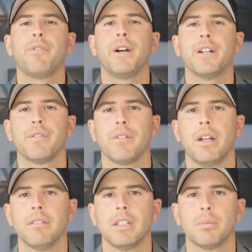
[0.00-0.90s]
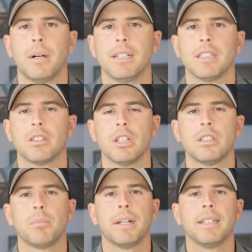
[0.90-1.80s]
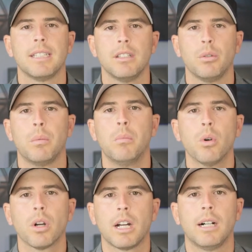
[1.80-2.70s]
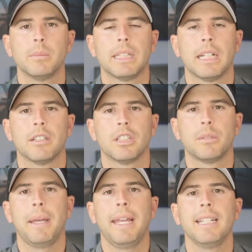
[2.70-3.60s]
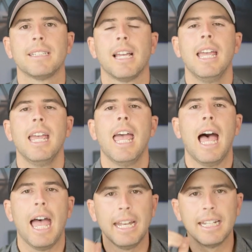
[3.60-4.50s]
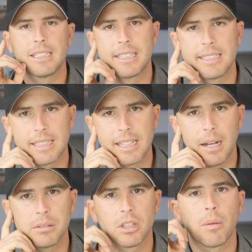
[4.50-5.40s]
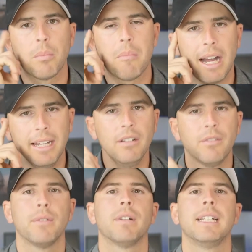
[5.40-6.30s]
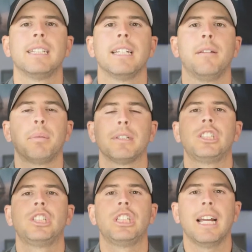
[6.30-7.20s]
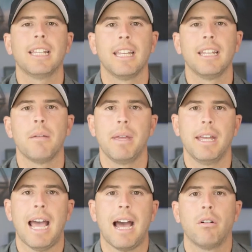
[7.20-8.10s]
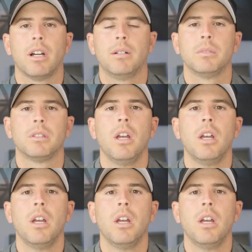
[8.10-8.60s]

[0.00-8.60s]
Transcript: fight or flight response. It starts to bring us into a more calm centered space and it stops our mind from racing and projecting the bad outcomes